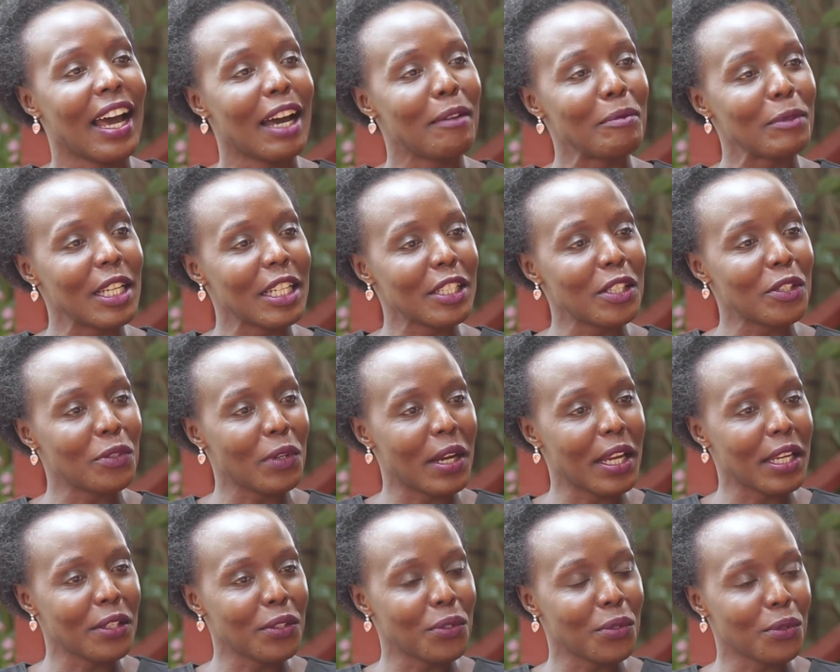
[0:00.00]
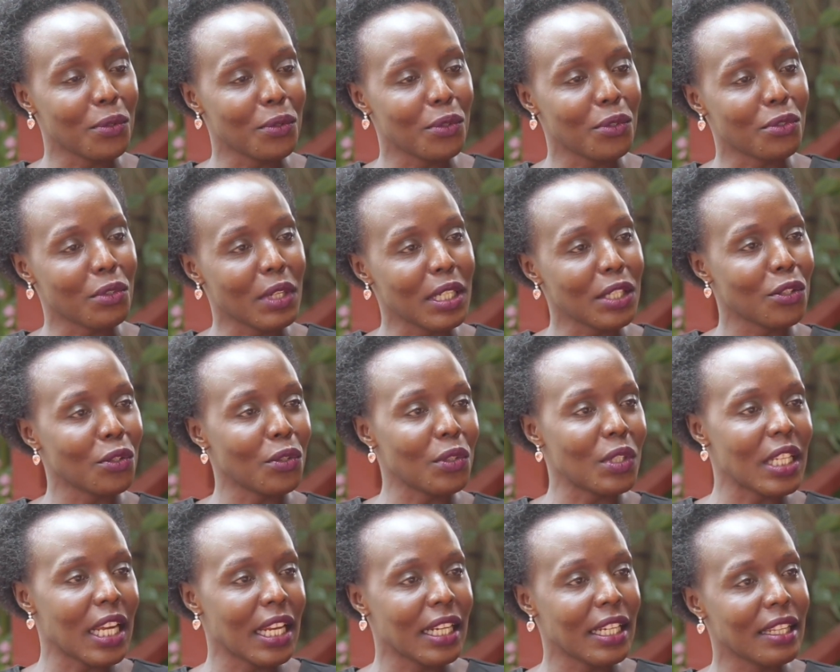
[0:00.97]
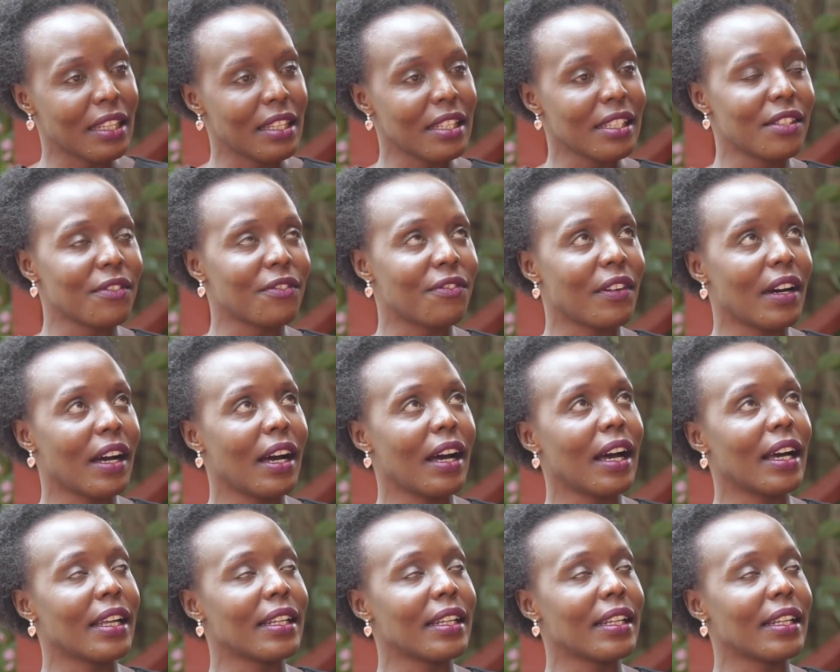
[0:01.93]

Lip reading: I'm just trying to trace your journey this far,